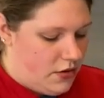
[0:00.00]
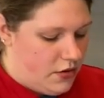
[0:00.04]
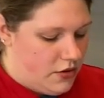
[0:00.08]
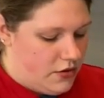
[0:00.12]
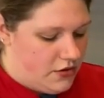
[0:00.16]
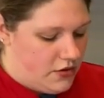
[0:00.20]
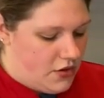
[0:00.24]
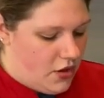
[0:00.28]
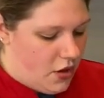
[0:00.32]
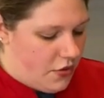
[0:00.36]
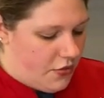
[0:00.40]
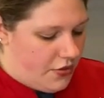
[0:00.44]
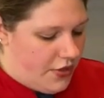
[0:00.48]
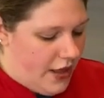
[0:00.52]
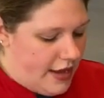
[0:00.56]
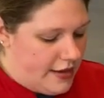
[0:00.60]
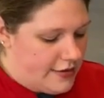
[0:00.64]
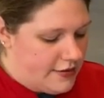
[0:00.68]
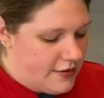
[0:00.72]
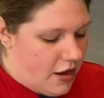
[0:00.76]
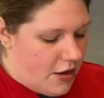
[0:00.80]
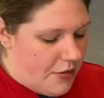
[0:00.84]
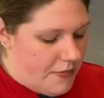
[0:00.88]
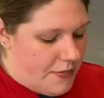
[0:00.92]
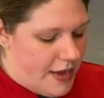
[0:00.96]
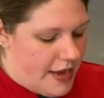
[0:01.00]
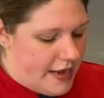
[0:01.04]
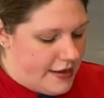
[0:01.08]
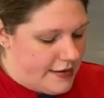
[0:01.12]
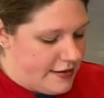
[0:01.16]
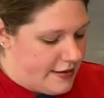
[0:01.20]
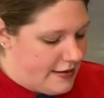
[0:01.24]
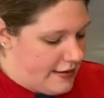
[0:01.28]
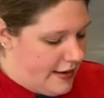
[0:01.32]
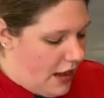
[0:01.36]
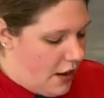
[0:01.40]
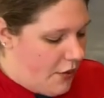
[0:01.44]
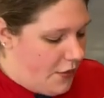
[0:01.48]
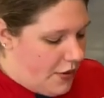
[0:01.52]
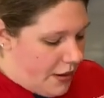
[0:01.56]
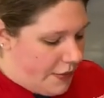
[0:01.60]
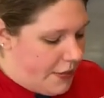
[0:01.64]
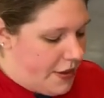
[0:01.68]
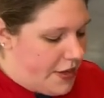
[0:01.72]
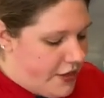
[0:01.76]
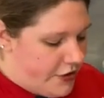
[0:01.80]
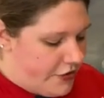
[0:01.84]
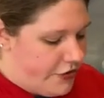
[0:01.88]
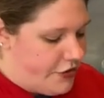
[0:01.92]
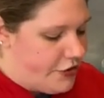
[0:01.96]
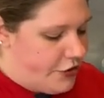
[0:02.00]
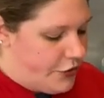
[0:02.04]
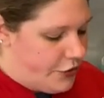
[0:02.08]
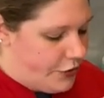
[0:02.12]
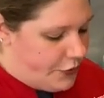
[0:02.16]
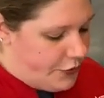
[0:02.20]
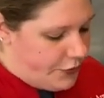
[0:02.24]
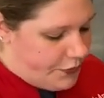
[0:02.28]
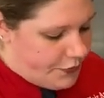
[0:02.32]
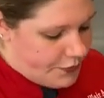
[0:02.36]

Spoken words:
So that's all mixed. Now what I'm going to do